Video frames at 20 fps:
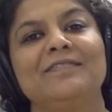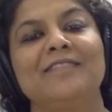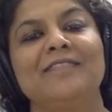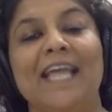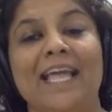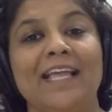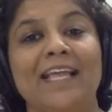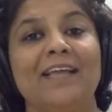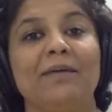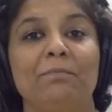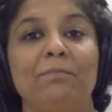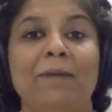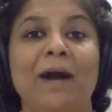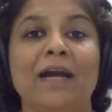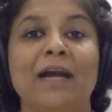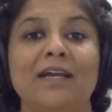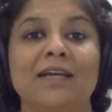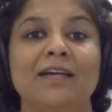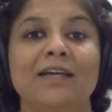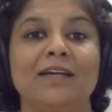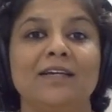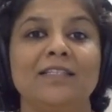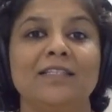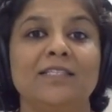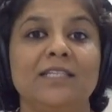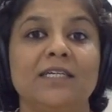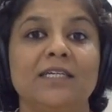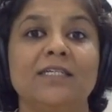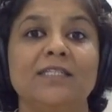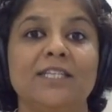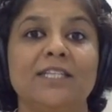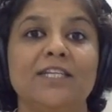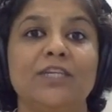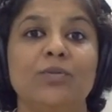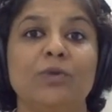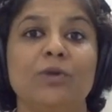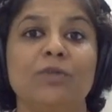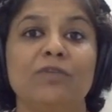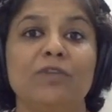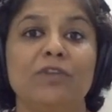Like buck turned
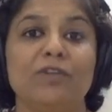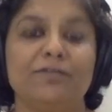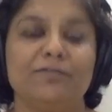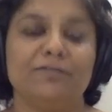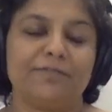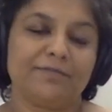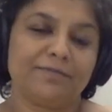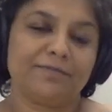into a wolf.